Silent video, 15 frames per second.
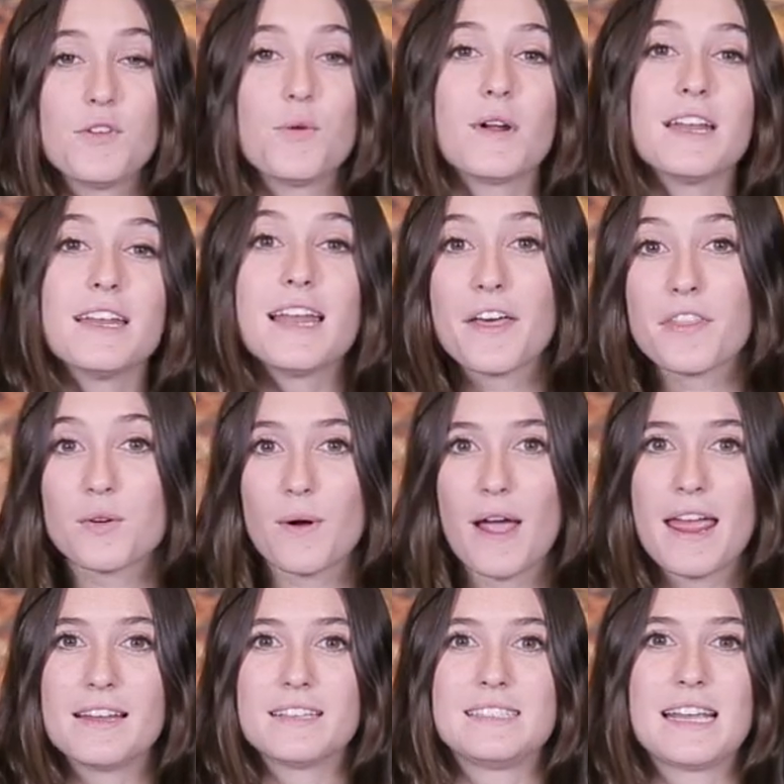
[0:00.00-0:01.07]
If you want another
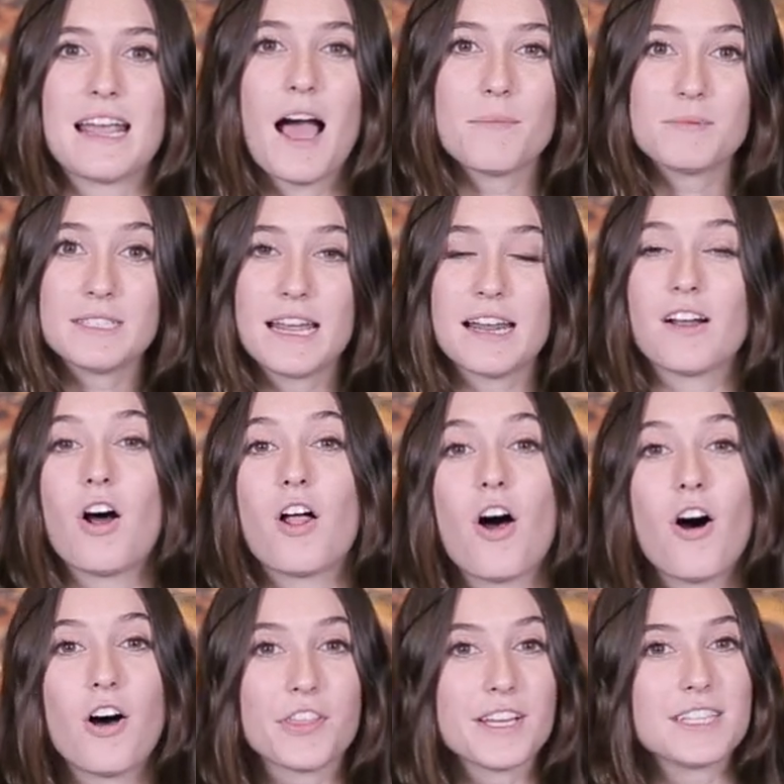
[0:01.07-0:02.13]
way to stay up to date on
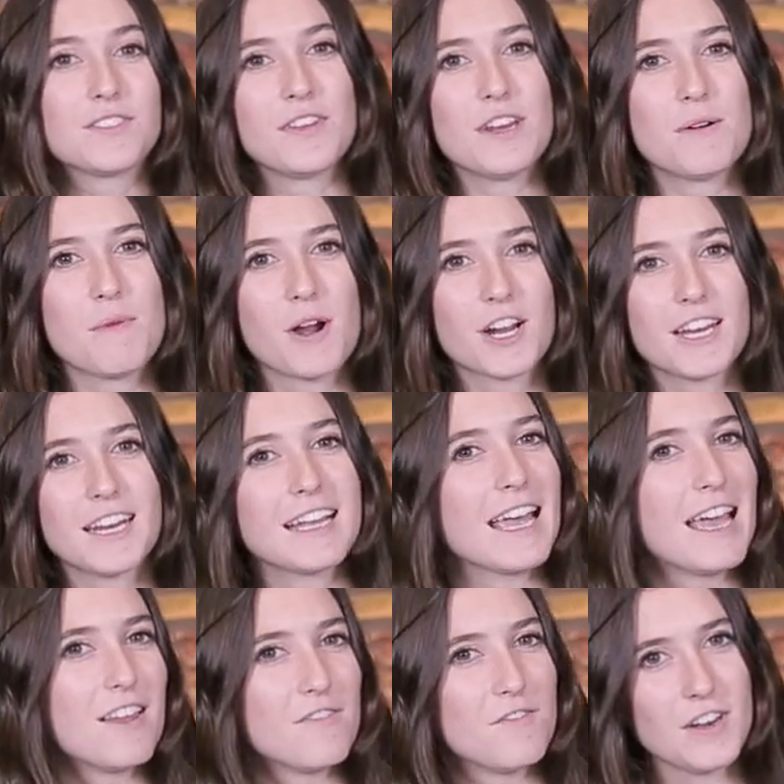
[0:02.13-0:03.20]
all things video marketing
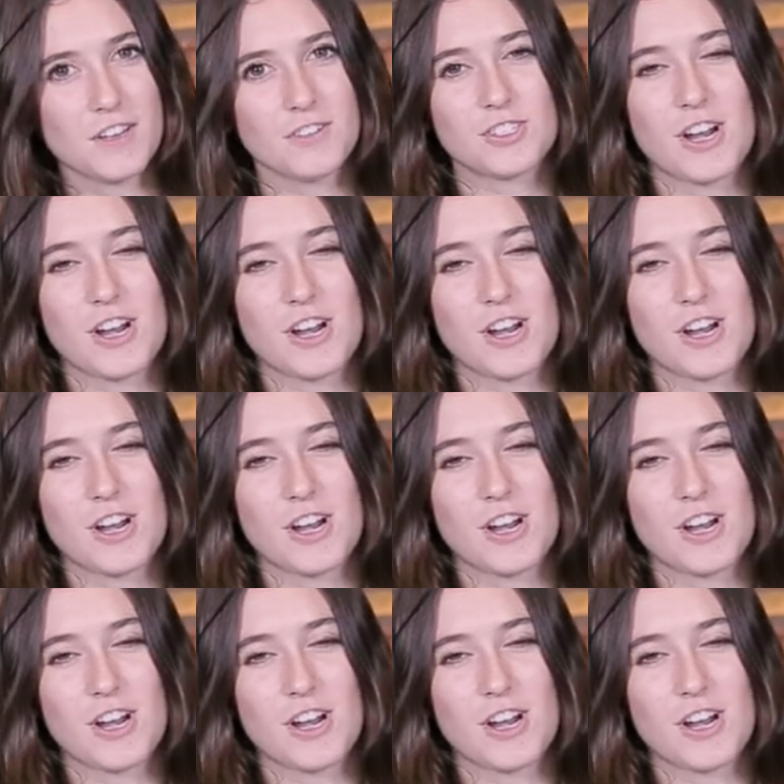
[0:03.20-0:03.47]
and video